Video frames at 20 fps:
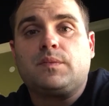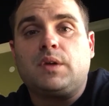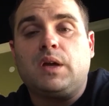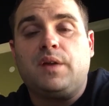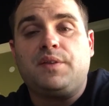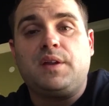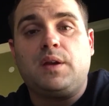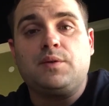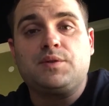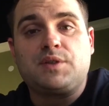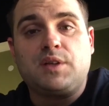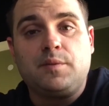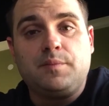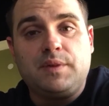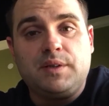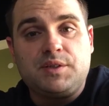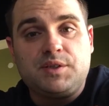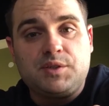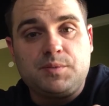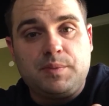I thought I was going to
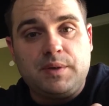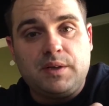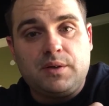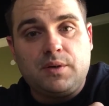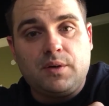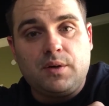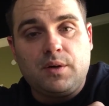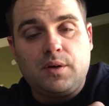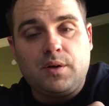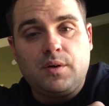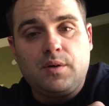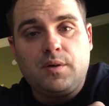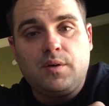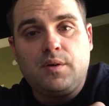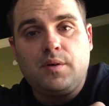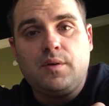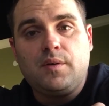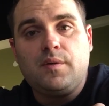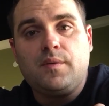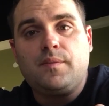be a speaker.
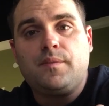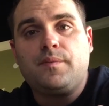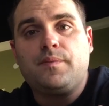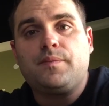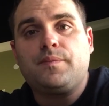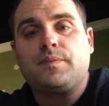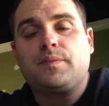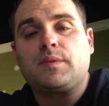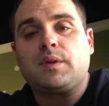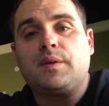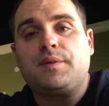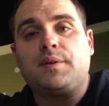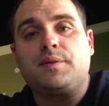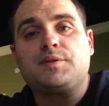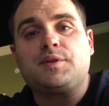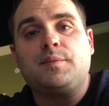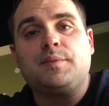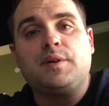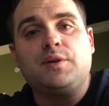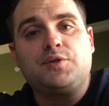I thought I
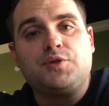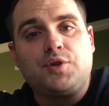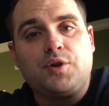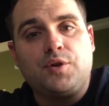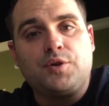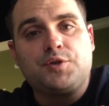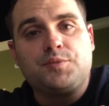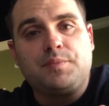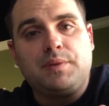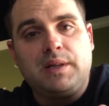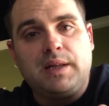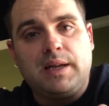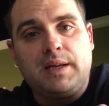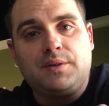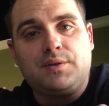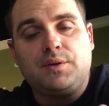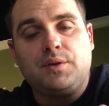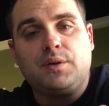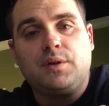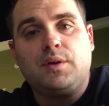was going to be a church
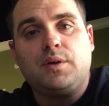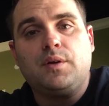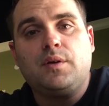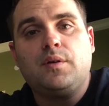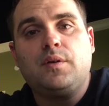planter.